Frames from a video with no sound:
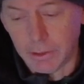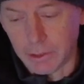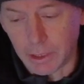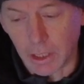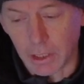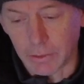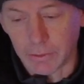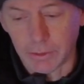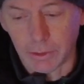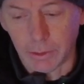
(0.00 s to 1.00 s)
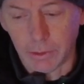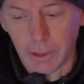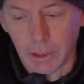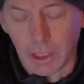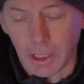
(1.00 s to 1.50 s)
the goggles 2
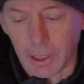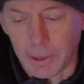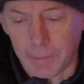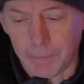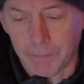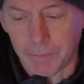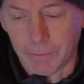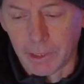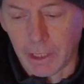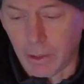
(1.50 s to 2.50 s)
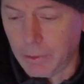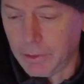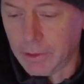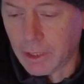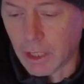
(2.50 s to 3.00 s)
um, now,
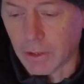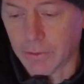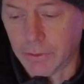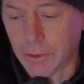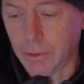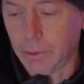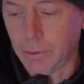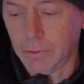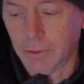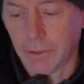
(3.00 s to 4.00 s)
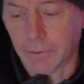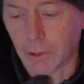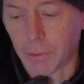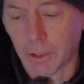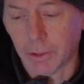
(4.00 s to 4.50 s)
the goggles 2, the
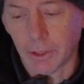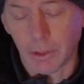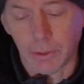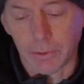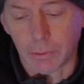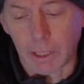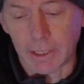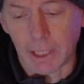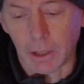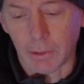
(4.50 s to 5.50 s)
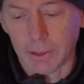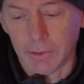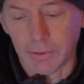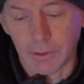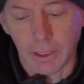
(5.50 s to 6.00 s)
firmware on those right now
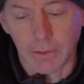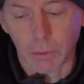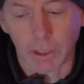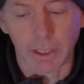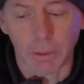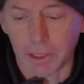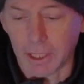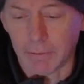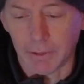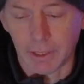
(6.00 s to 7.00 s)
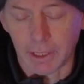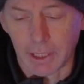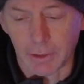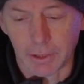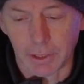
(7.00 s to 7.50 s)
is is working with everything
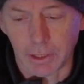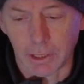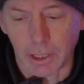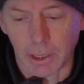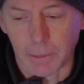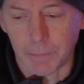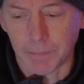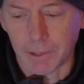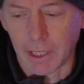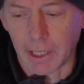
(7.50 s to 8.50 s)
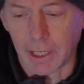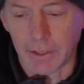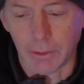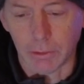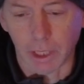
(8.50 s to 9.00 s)
out there. Um, I, I,
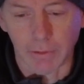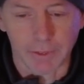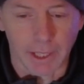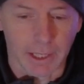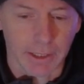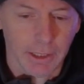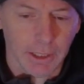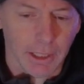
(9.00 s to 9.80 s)
do love that.